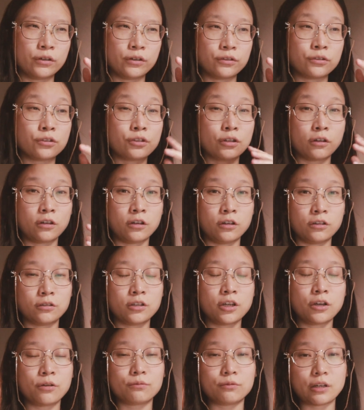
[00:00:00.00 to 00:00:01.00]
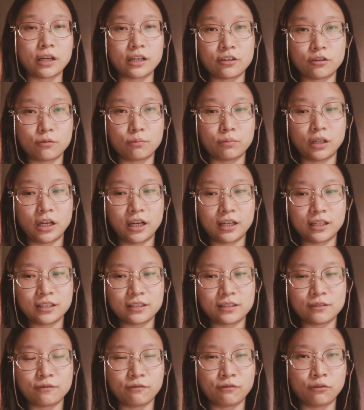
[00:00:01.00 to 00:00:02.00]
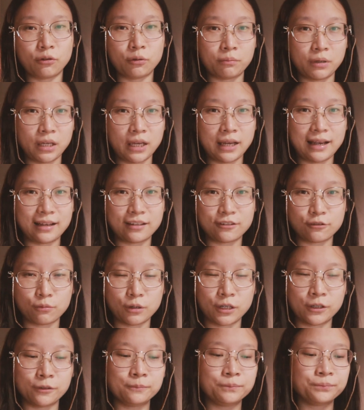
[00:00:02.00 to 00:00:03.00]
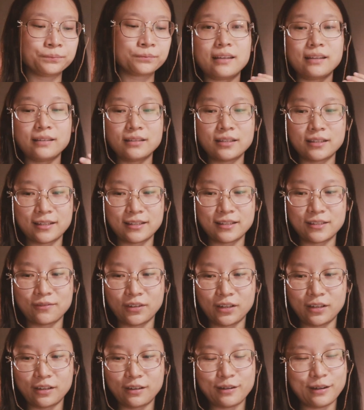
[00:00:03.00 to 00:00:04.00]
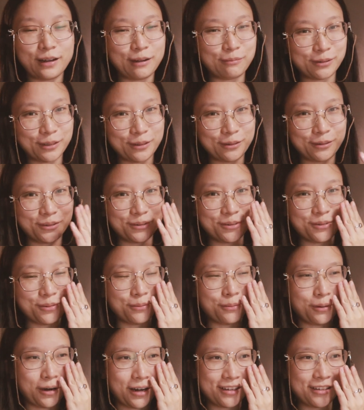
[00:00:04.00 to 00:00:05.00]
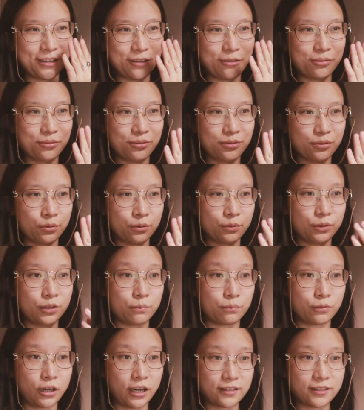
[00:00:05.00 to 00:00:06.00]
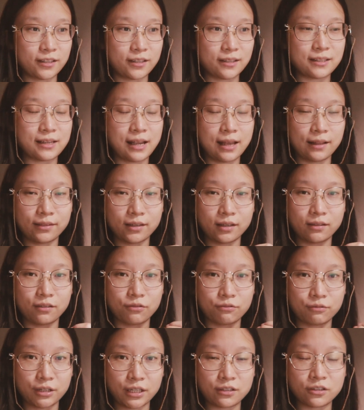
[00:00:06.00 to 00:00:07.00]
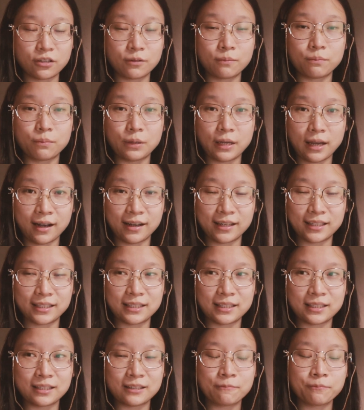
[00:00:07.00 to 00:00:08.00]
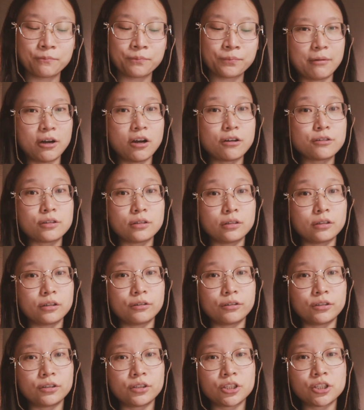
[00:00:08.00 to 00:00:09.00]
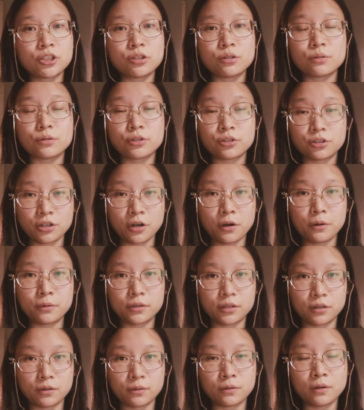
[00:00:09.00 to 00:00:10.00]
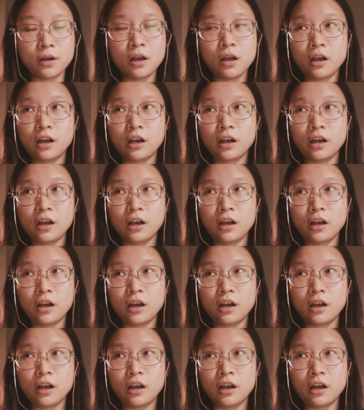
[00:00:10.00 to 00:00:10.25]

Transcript: or so-called writer blocks for me as well. In today's video, I'm going to walk you through the process and then the reason behind it. I'm also going to show you